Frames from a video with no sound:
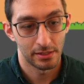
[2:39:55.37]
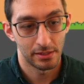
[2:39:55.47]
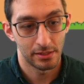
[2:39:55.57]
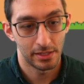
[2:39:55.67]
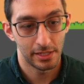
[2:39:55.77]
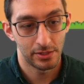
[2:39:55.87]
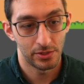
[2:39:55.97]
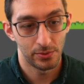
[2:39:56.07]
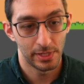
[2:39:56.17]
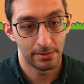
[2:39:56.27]
Do they
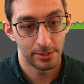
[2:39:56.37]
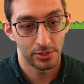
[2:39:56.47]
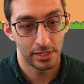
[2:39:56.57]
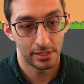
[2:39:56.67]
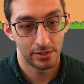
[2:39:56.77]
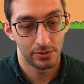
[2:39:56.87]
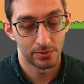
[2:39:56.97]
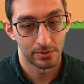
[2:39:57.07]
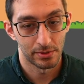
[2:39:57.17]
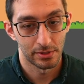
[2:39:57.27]
do damage? Yeah, they do.
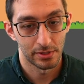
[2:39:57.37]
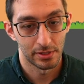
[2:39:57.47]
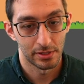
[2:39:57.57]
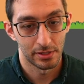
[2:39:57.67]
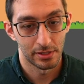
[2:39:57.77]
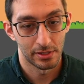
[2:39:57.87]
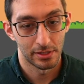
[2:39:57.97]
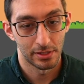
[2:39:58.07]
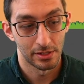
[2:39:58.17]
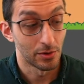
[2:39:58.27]

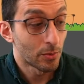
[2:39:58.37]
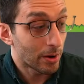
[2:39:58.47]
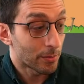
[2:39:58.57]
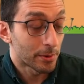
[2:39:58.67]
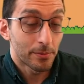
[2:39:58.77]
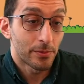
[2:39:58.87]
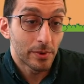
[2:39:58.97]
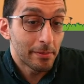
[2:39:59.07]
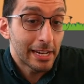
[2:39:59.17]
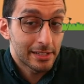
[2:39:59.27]
Well, we
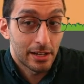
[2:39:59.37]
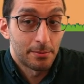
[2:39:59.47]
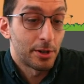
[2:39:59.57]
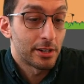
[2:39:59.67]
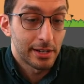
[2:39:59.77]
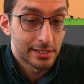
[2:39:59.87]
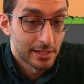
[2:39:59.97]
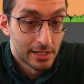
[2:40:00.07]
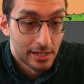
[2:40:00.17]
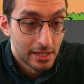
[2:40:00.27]
made a ton of progress.
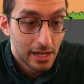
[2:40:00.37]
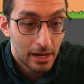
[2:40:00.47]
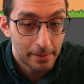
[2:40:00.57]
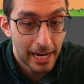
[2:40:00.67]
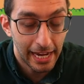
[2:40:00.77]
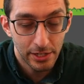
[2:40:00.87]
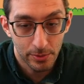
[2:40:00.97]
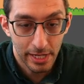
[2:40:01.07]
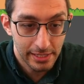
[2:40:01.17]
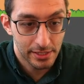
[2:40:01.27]
I mean, I know we're
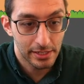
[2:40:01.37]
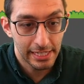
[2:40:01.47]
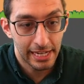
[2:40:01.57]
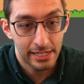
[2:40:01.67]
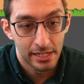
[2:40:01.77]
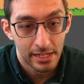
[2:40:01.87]
not done yet.